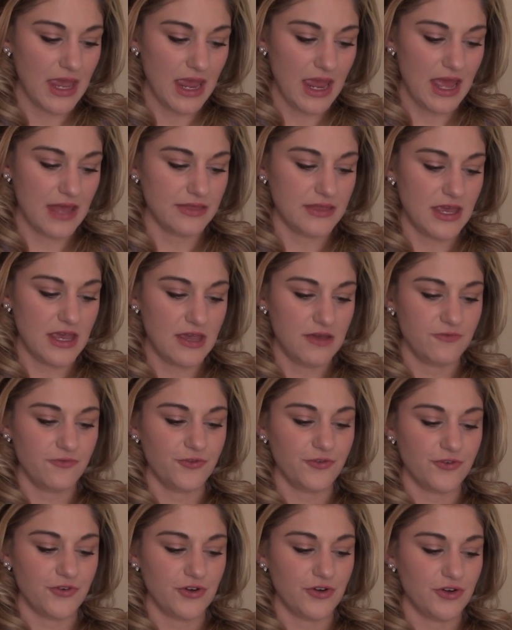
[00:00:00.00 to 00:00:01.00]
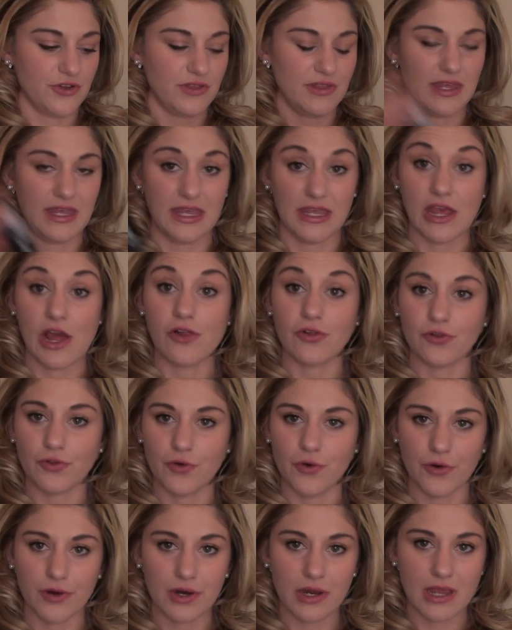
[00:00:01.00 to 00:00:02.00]
And then for the
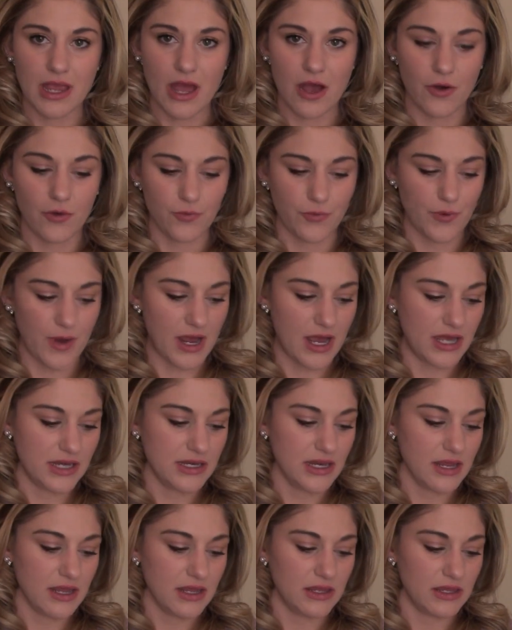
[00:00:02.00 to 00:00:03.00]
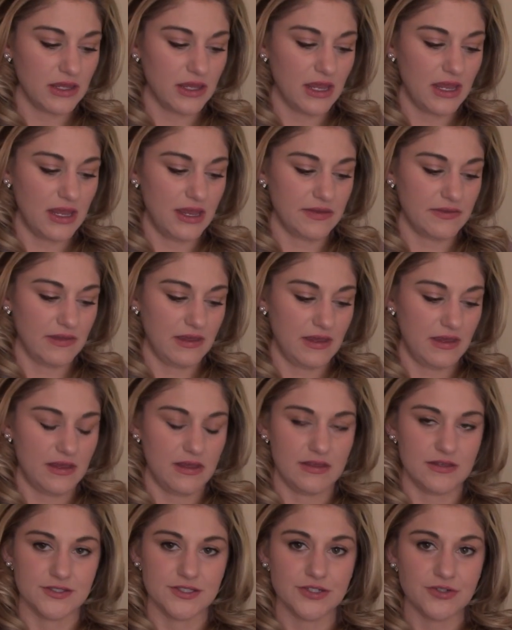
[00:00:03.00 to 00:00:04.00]
L'Oreal one, it
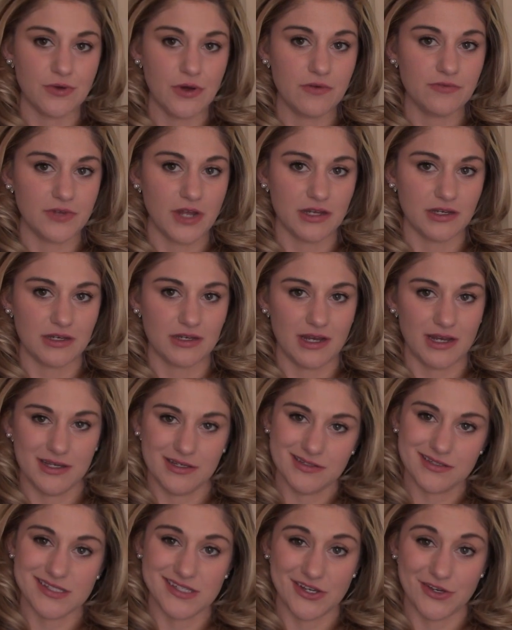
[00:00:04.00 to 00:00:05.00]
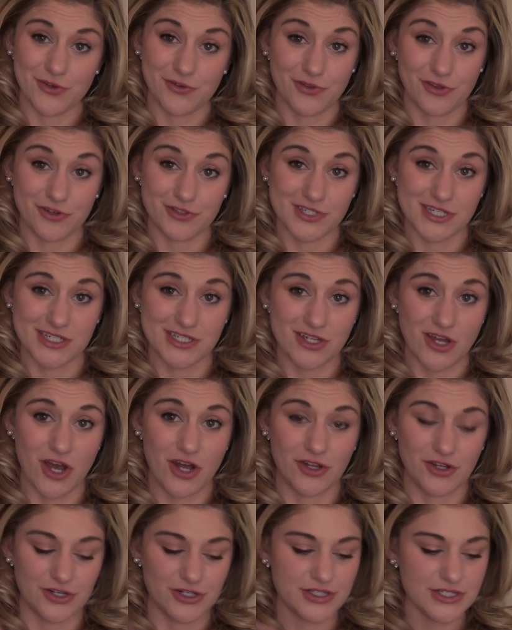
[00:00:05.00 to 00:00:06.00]
is $12.99, so
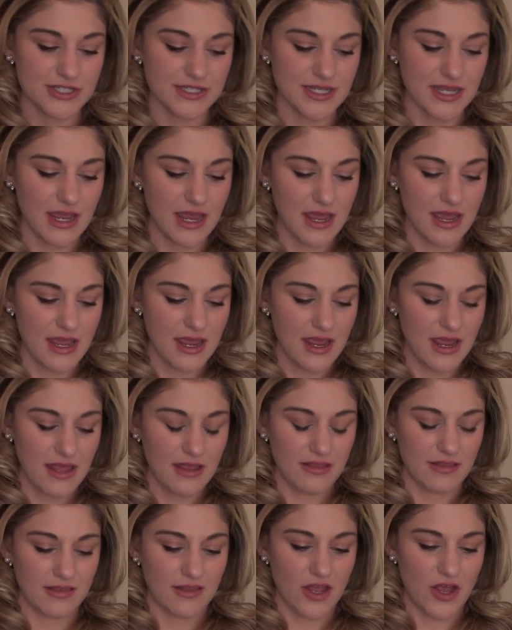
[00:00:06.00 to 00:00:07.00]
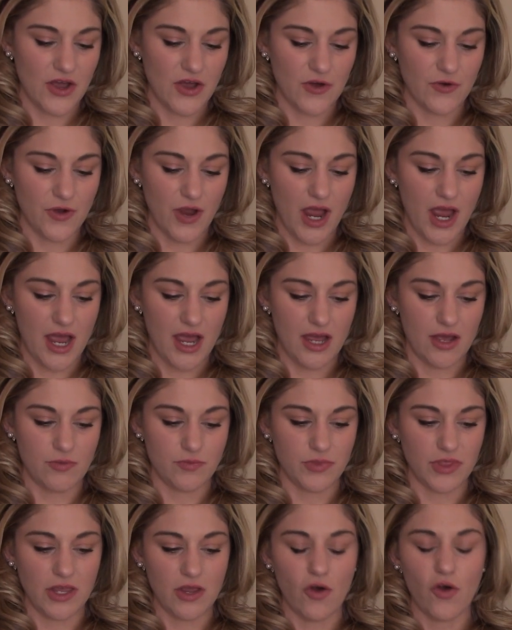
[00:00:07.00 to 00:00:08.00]
$13. So
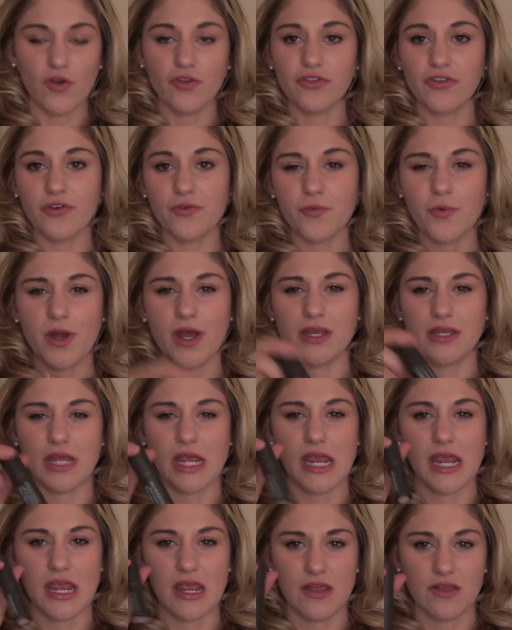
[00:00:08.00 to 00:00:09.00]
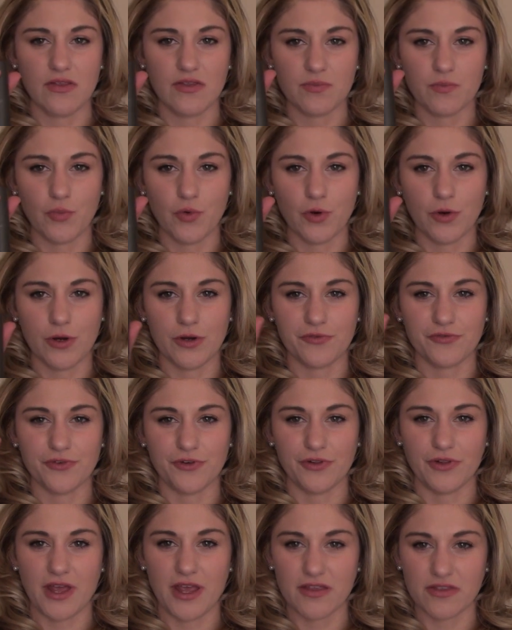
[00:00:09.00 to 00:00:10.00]
the Ulta one is more
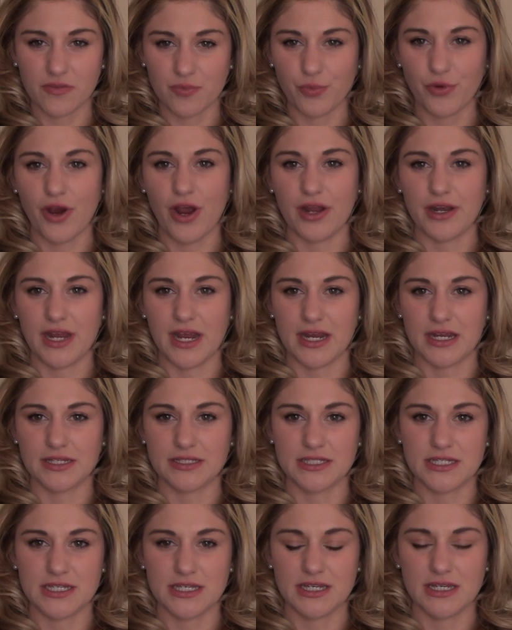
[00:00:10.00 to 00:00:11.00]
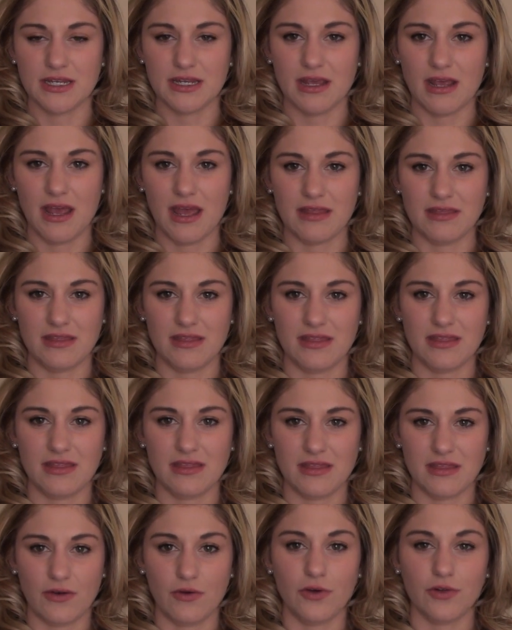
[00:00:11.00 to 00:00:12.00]
for less product, and
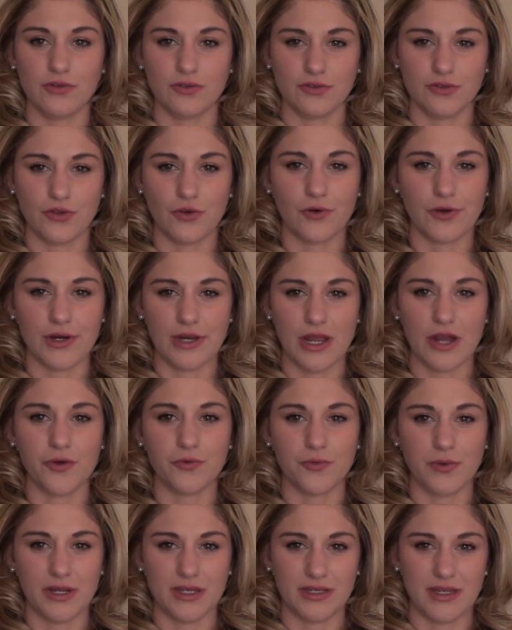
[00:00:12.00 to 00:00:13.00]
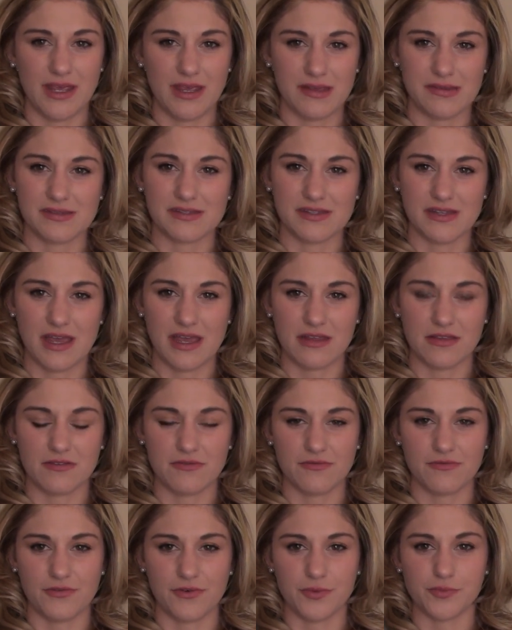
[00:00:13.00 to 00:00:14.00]
the L'Oreal one is less
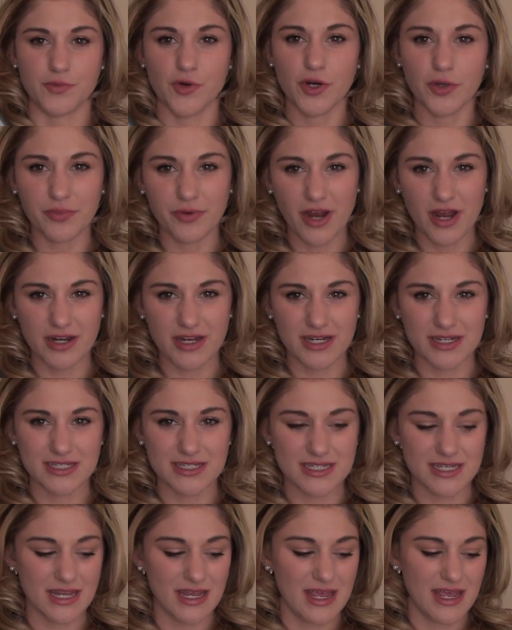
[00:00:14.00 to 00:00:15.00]
for more product.